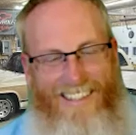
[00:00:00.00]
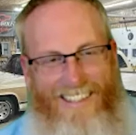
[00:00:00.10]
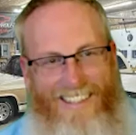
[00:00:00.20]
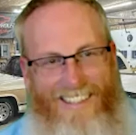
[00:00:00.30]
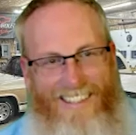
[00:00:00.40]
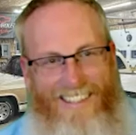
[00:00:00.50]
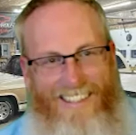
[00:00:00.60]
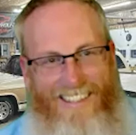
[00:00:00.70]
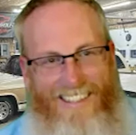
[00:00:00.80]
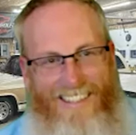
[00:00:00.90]

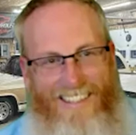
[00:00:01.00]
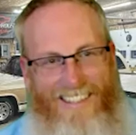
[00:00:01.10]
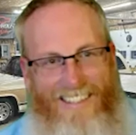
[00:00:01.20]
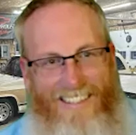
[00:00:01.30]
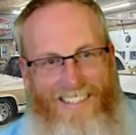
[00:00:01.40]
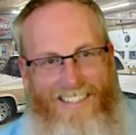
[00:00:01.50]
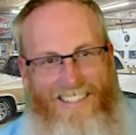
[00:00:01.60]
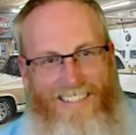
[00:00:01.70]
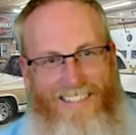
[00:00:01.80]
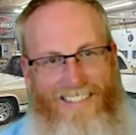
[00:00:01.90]

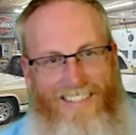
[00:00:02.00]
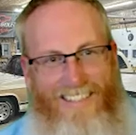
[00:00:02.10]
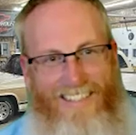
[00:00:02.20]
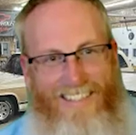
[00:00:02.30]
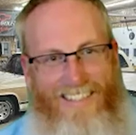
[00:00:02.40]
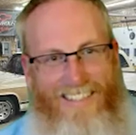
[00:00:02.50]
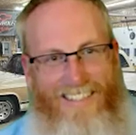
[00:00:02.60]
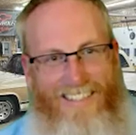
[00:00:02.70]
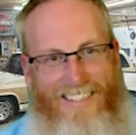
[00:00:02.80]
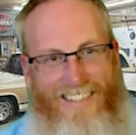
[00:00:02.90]

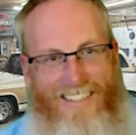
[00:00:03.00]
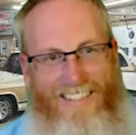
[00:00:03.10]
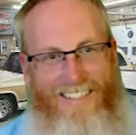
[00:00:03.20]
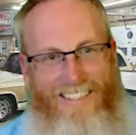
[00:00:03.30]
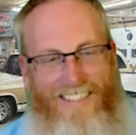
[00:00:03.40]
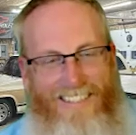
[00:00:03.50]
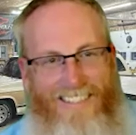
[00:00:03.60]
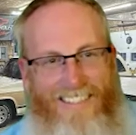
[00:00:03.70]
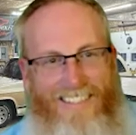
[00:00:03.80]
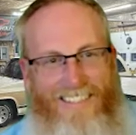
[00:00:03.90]

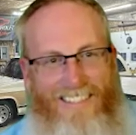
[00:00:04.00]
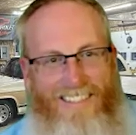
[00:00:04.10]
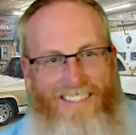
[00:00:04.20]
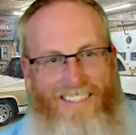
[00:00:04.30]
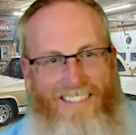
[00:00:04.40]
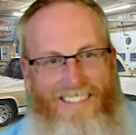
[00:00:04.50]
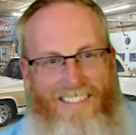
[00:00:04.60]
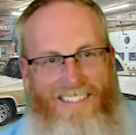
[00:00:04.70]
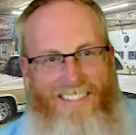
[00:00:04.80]
[no speech]